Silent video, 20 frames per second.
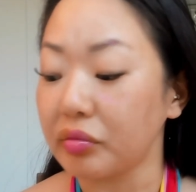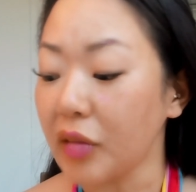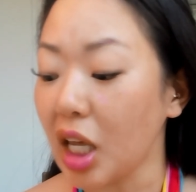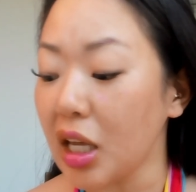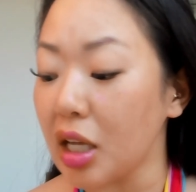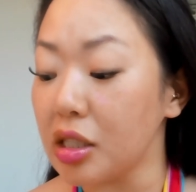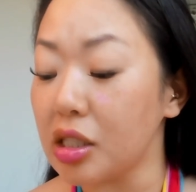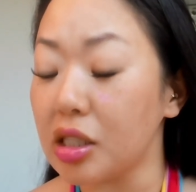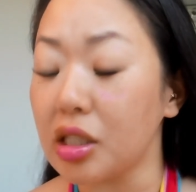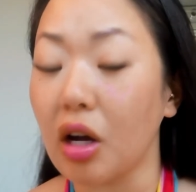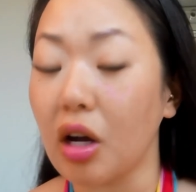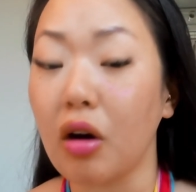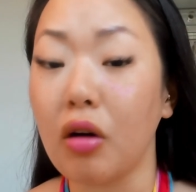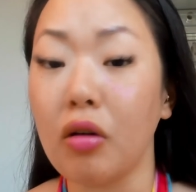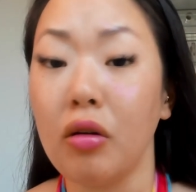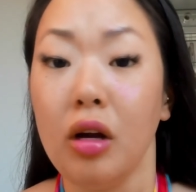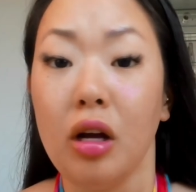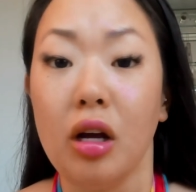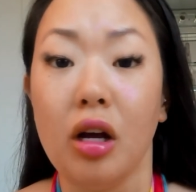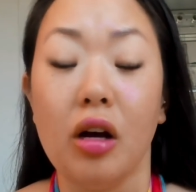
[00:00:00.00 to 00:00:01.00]

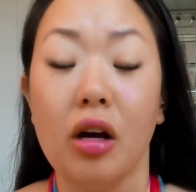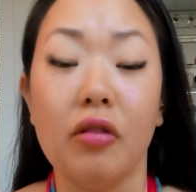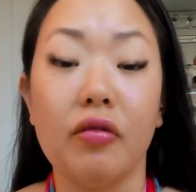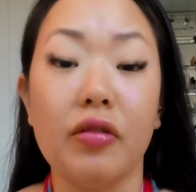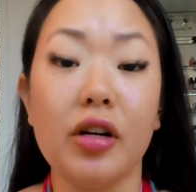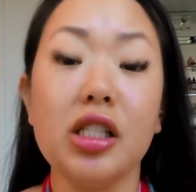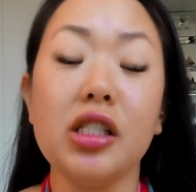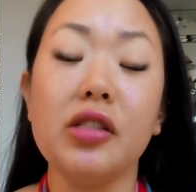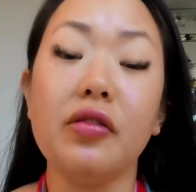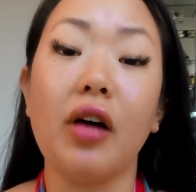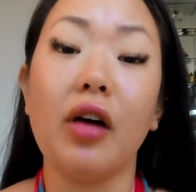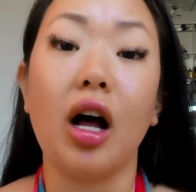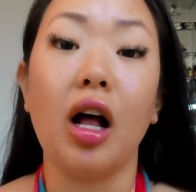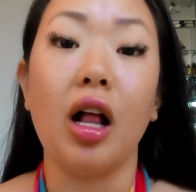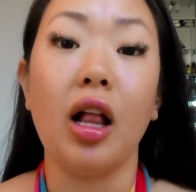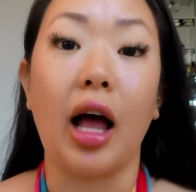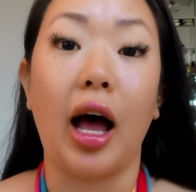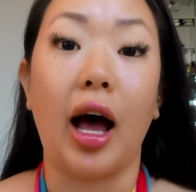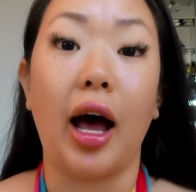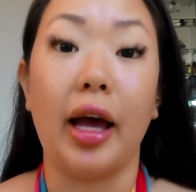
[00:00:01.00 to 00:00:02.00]
So first of
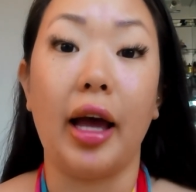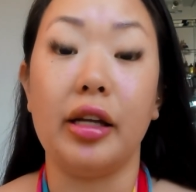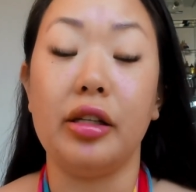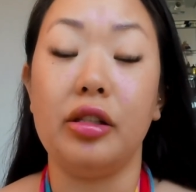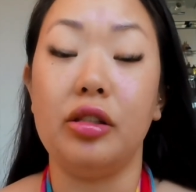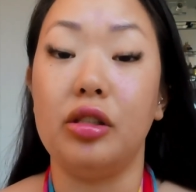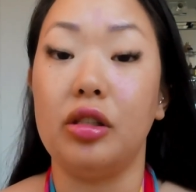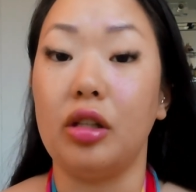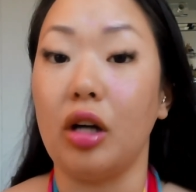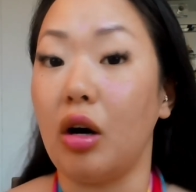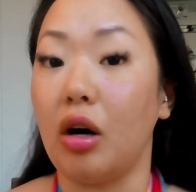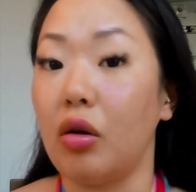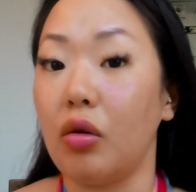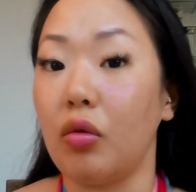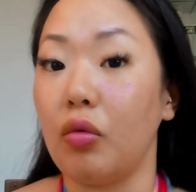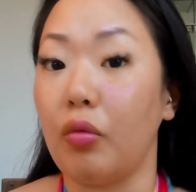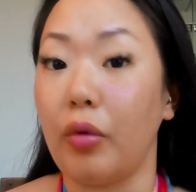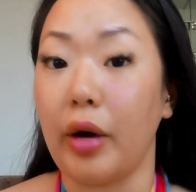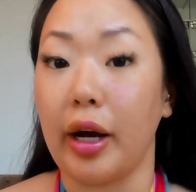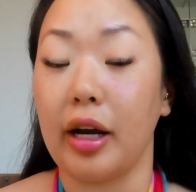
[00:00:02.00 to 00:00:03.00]
all, I
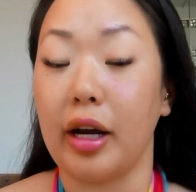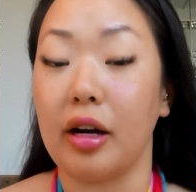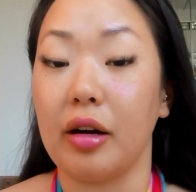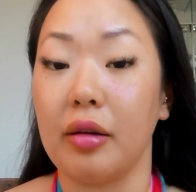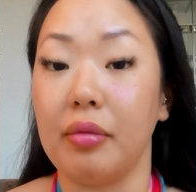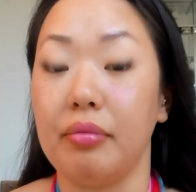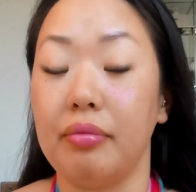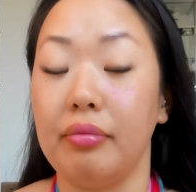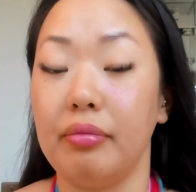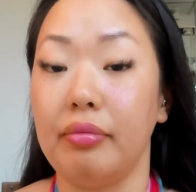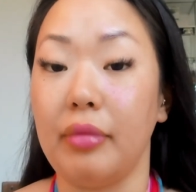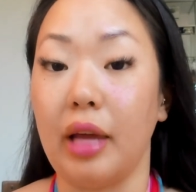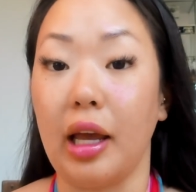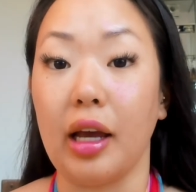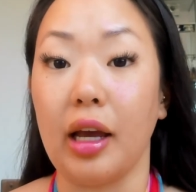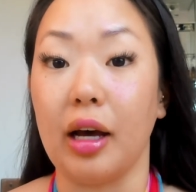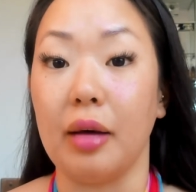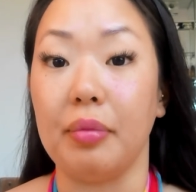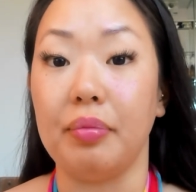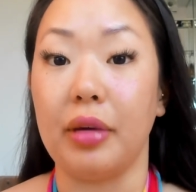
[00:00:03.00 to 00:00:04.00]
don't wear
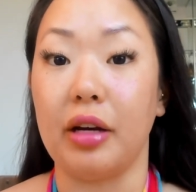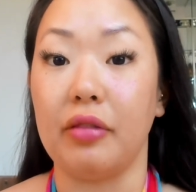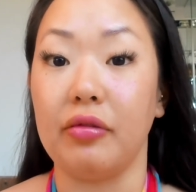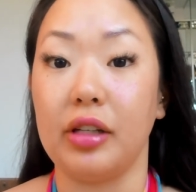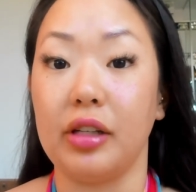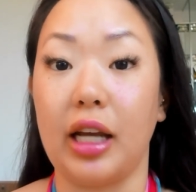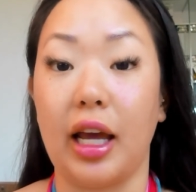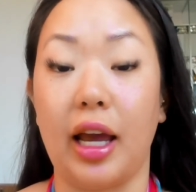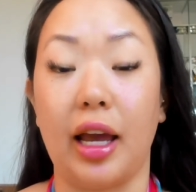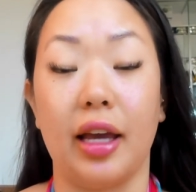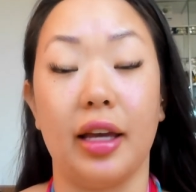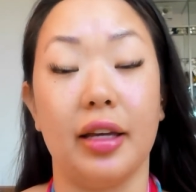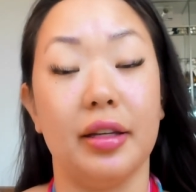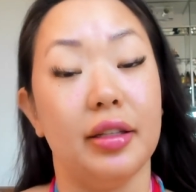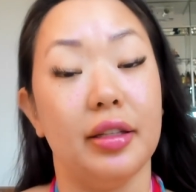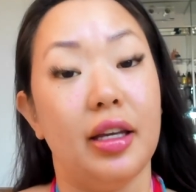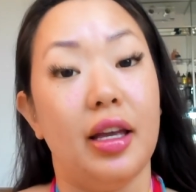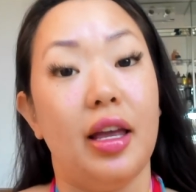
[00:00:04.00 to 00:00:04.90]
makeup every day.